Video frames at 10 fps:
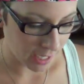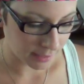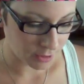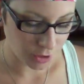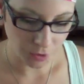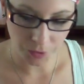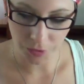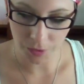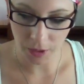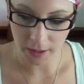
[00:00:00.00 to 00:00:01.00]
had
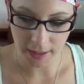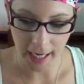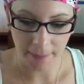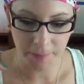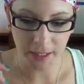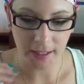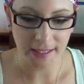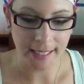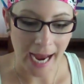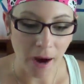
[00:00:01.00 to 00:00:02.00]
to adapt it
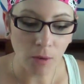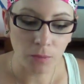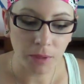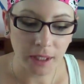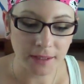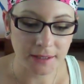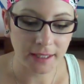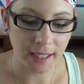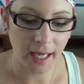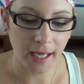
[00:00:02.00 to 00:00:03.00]
down because
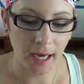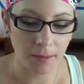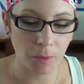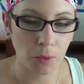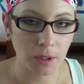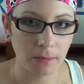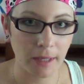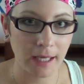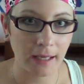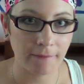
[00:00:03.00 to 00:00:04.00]
today I'm only
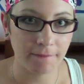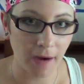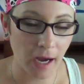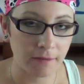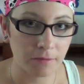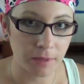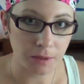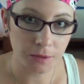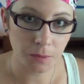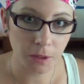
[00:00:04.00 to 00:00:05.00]
making 5
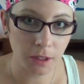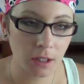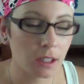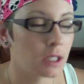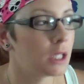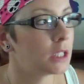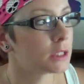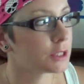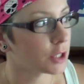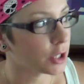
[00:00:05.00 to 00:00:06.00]
mils worth.
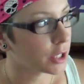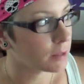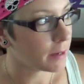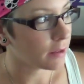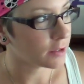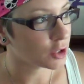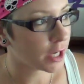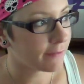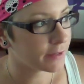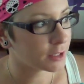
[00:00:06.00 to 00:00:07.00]
Sorry about the
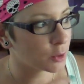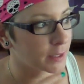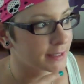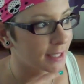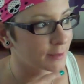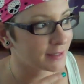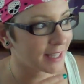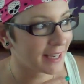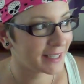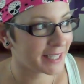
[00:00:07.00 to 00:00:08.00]
traffic noise
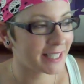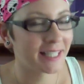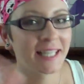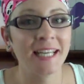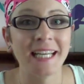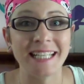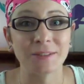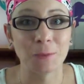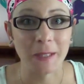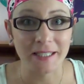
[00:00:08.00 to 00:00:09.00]
outside. It
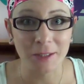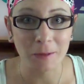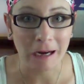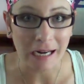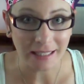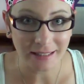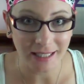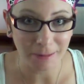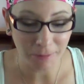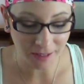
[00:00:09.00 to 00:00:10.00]
is way too hot to keep